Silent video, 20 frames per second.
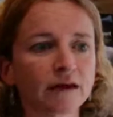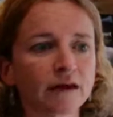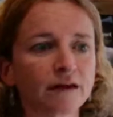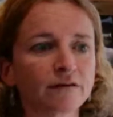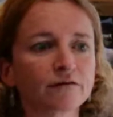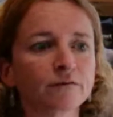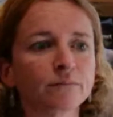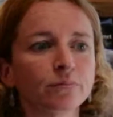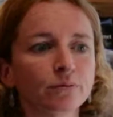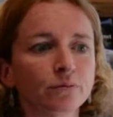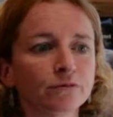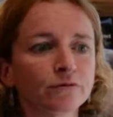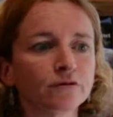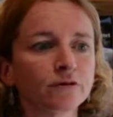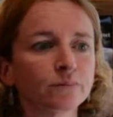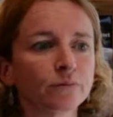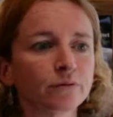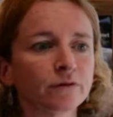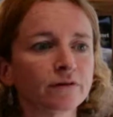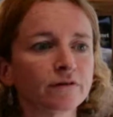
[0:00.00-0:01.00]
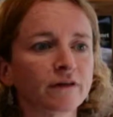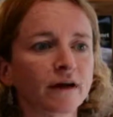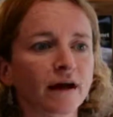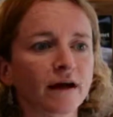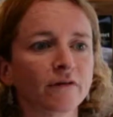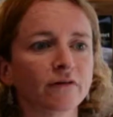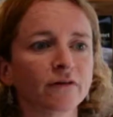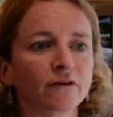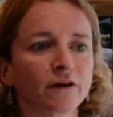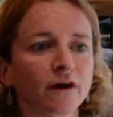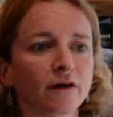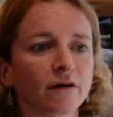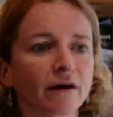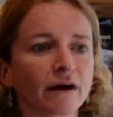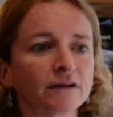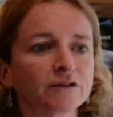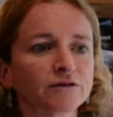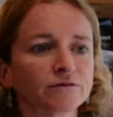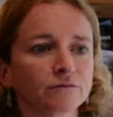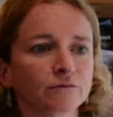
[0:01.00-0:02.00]
It is important to point out that our
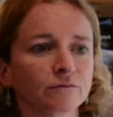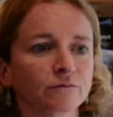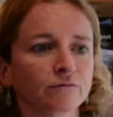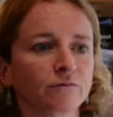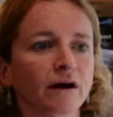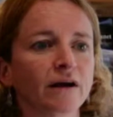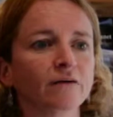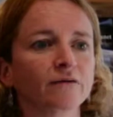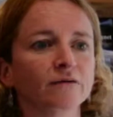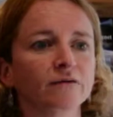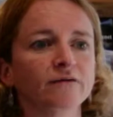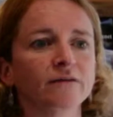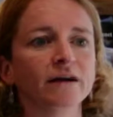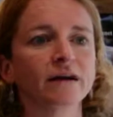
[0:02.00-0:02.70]
actual record of